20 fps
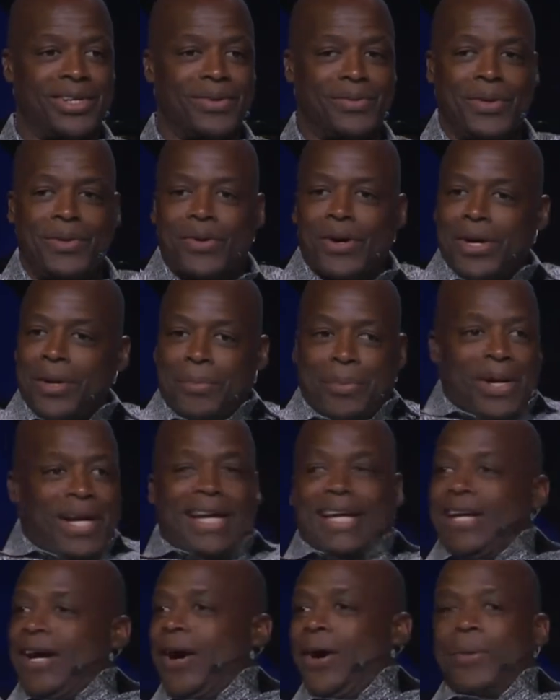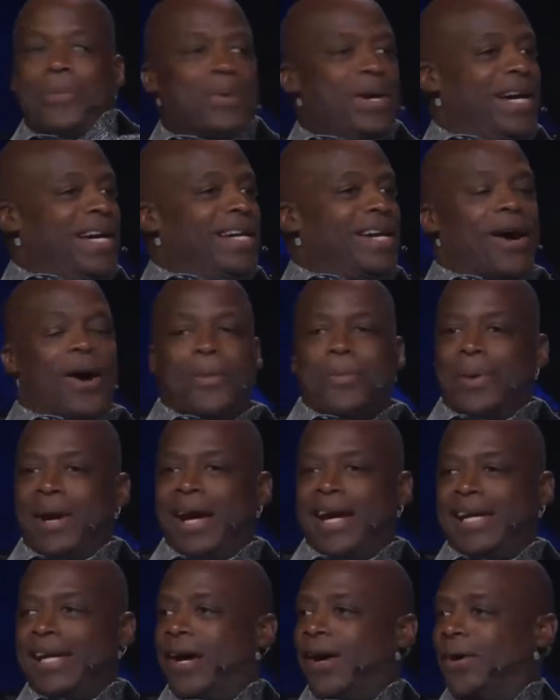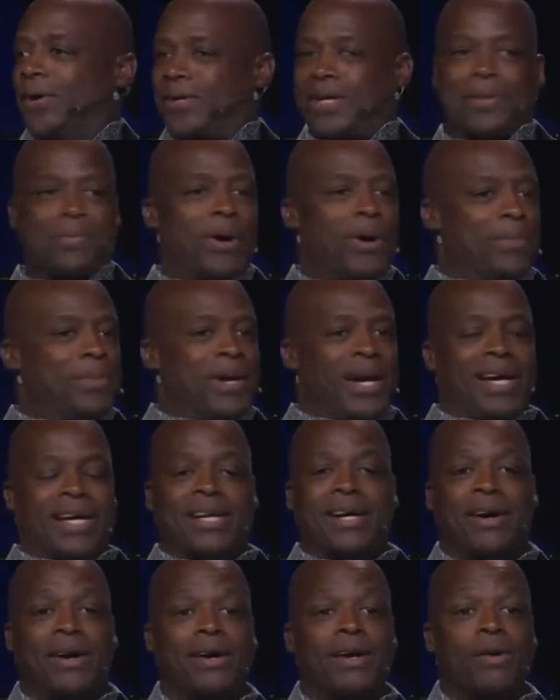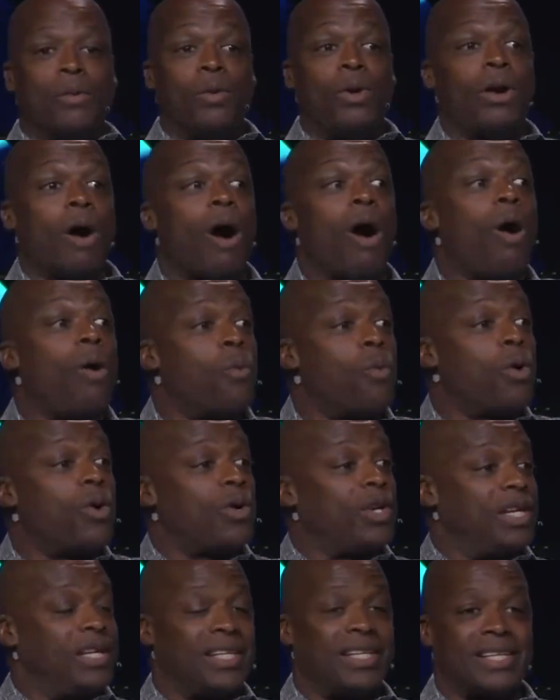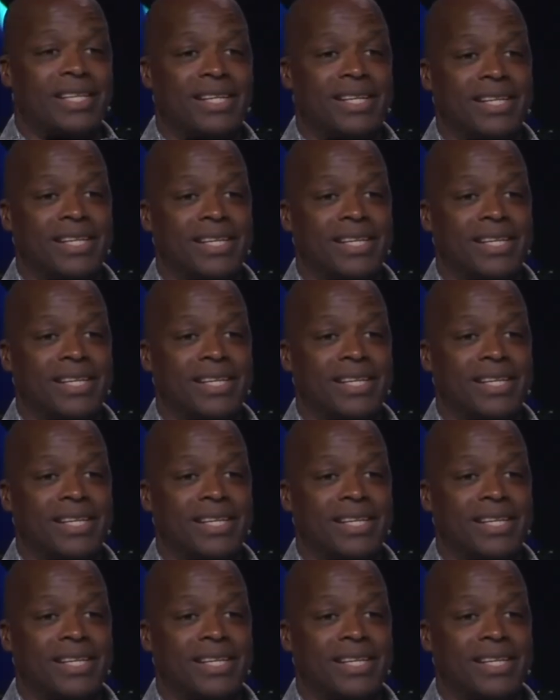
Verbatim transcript: We want to bring it on, bring it on, bring it on. Come on, bring it on. We all want it.